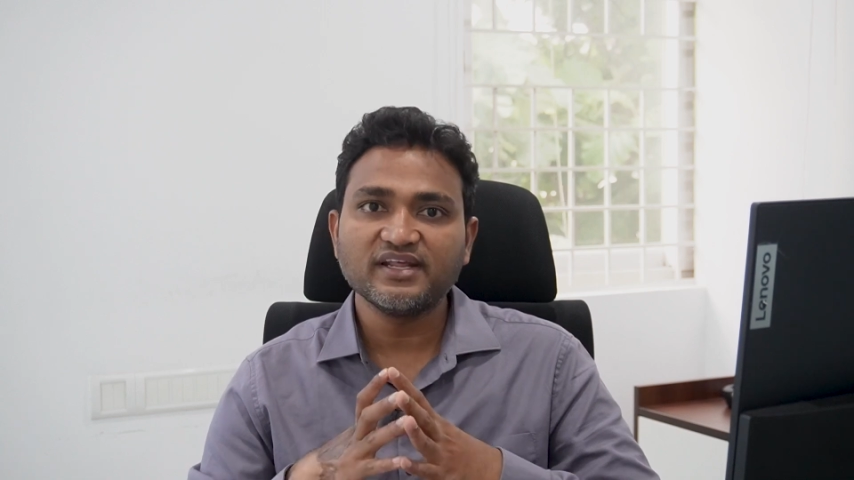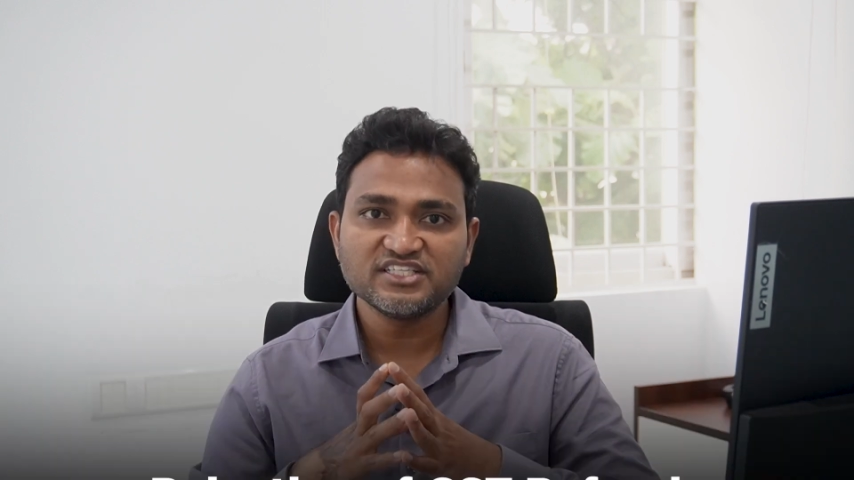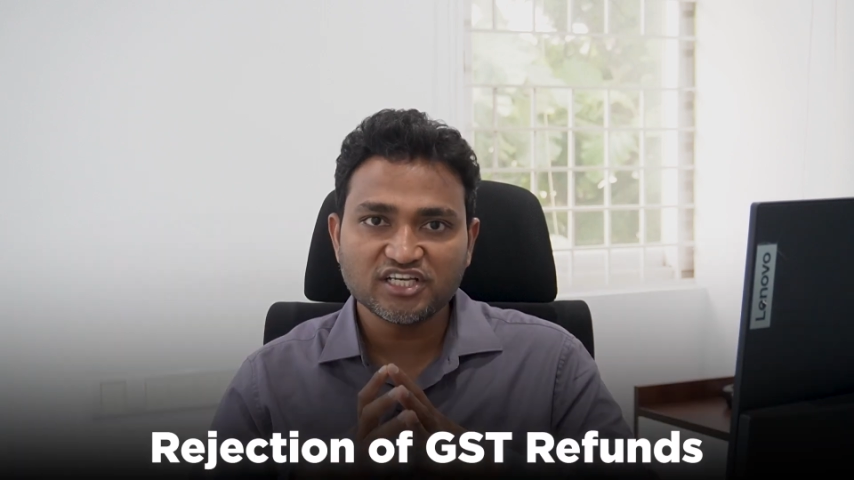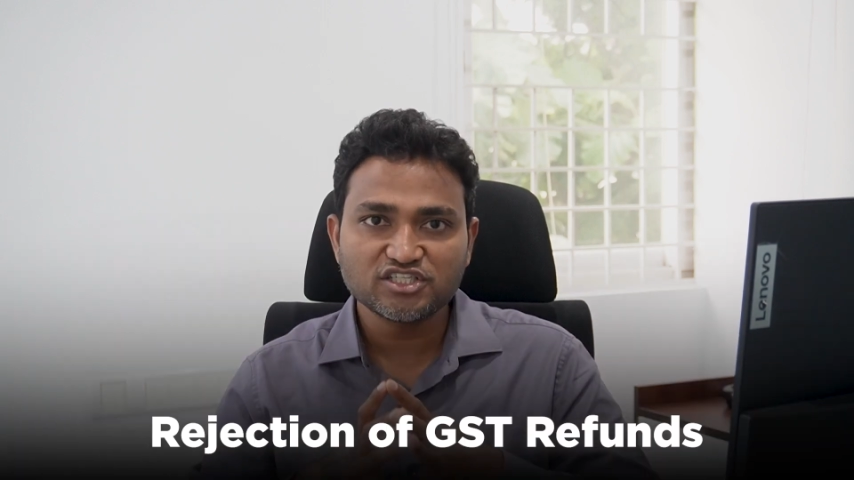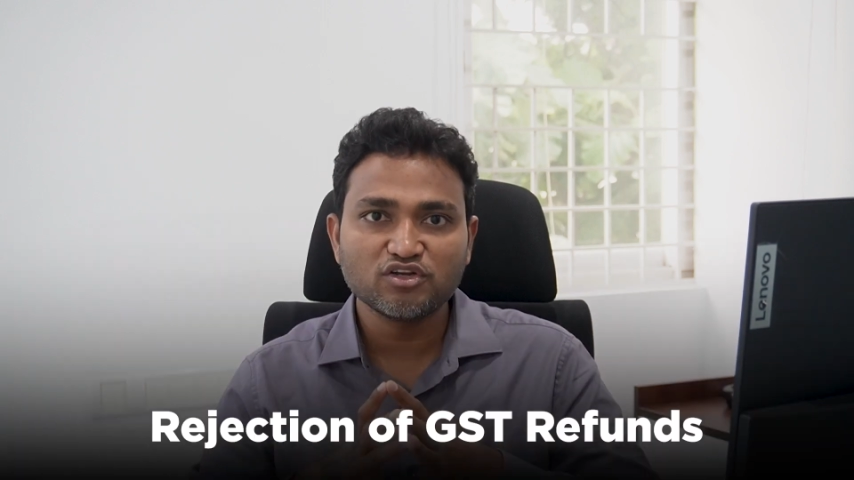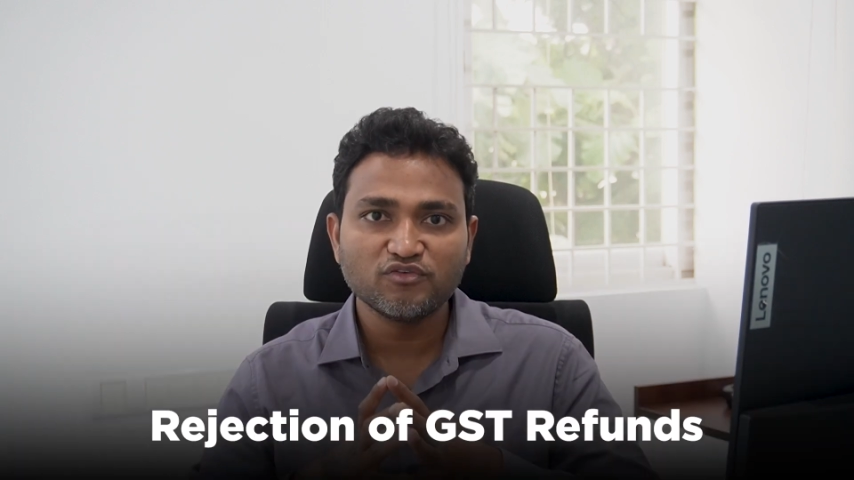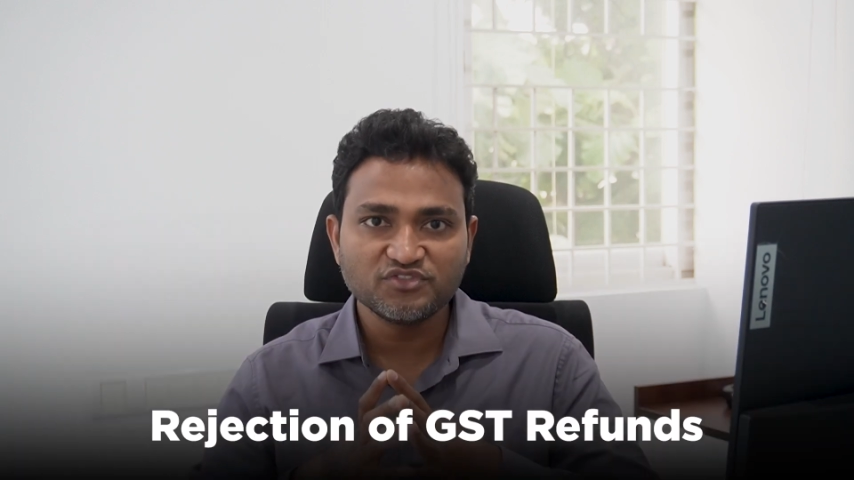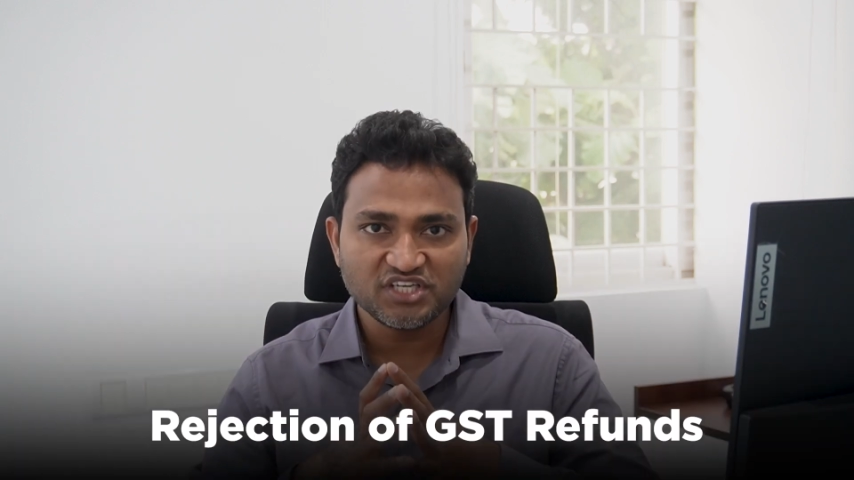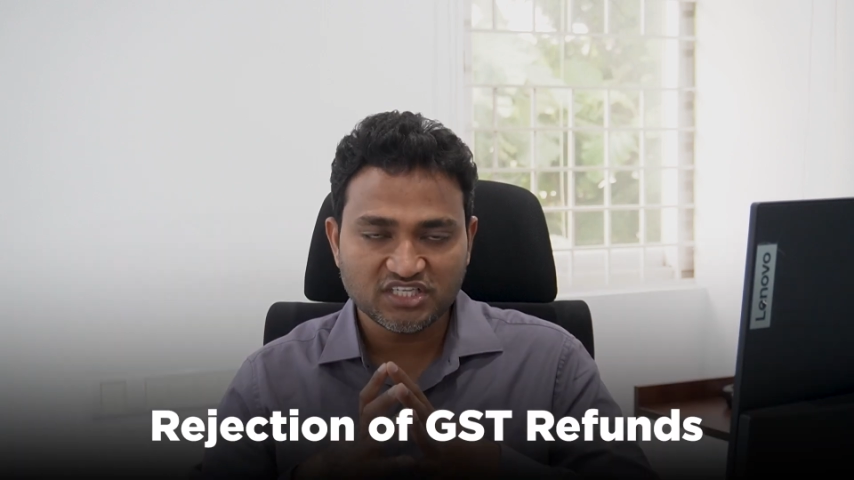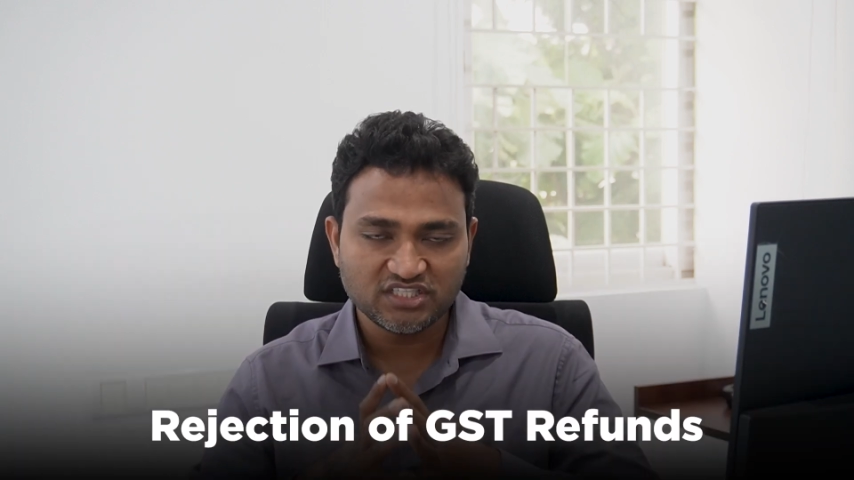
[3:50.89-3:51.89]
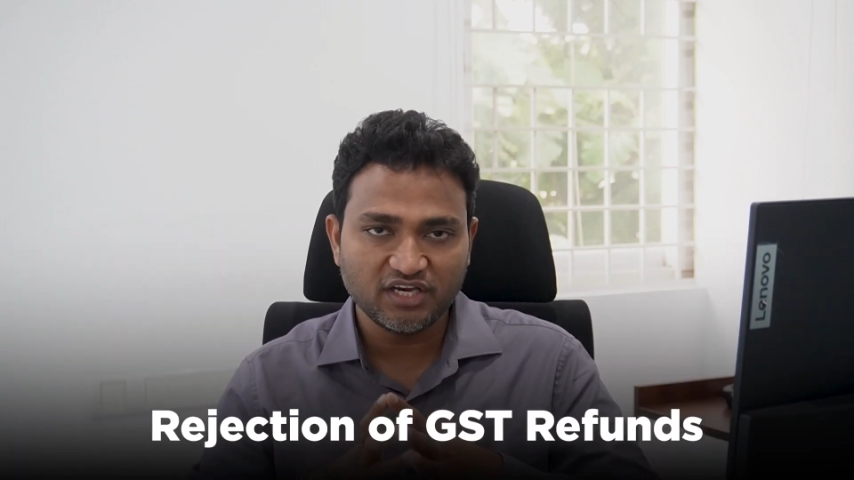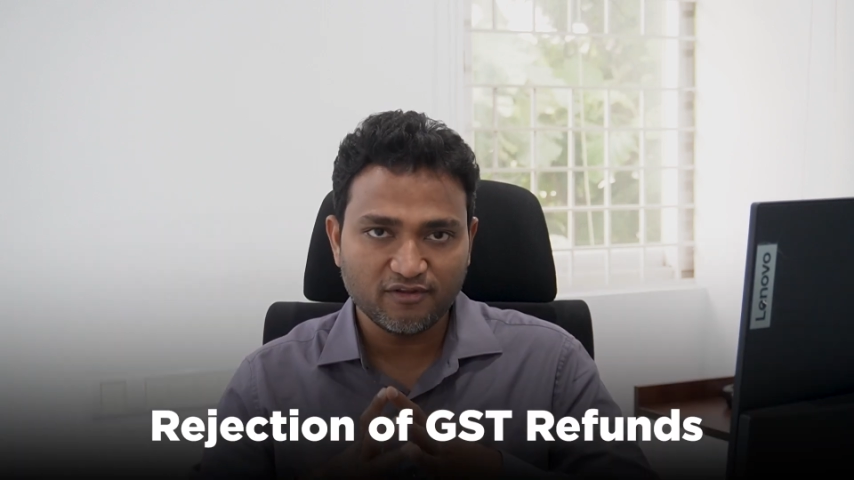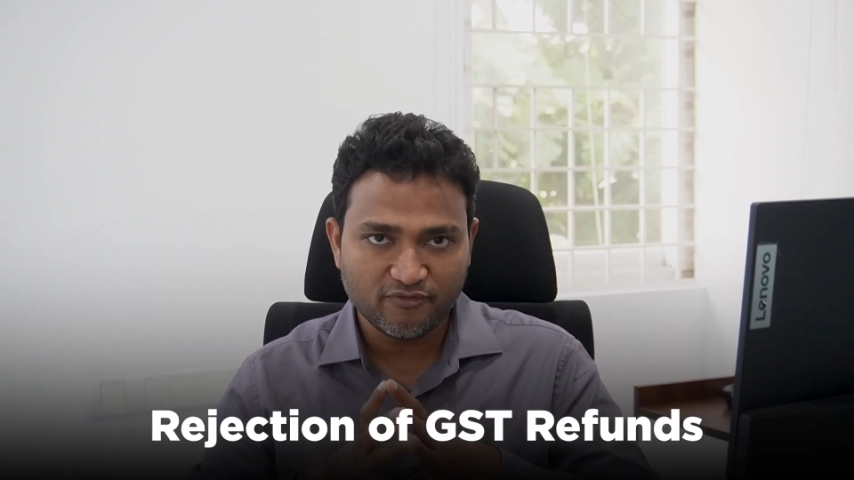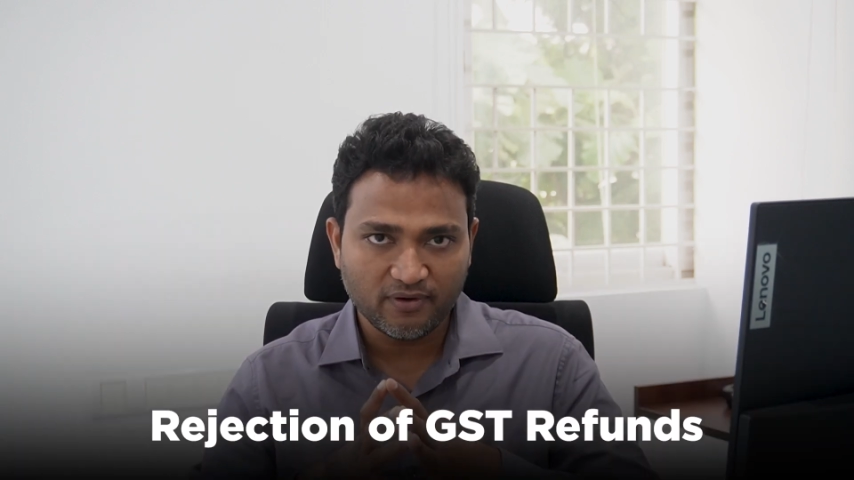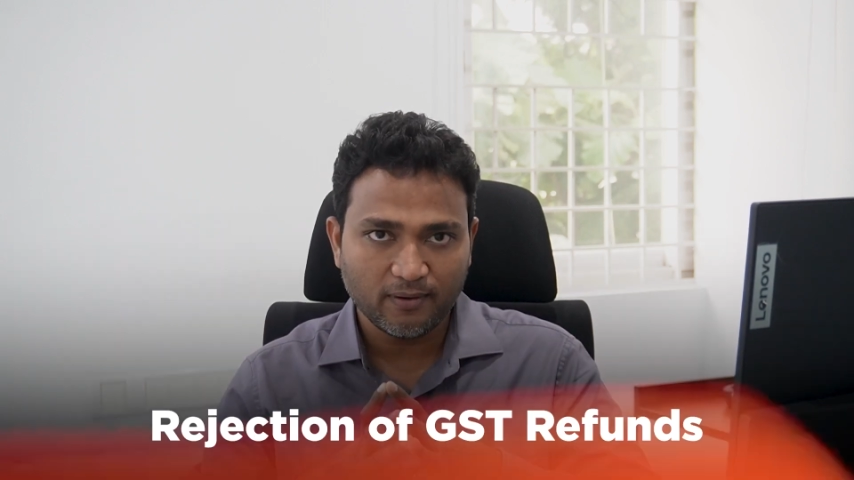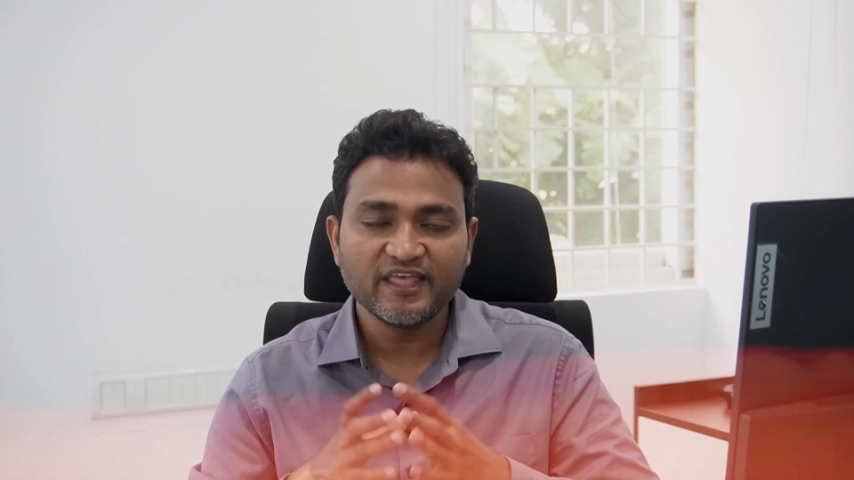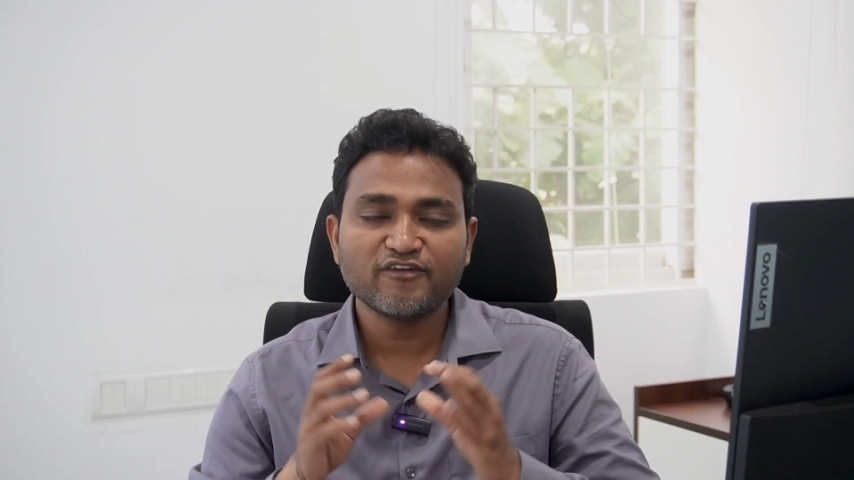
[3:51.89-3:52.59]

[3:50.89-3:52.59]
rejection of GST refund.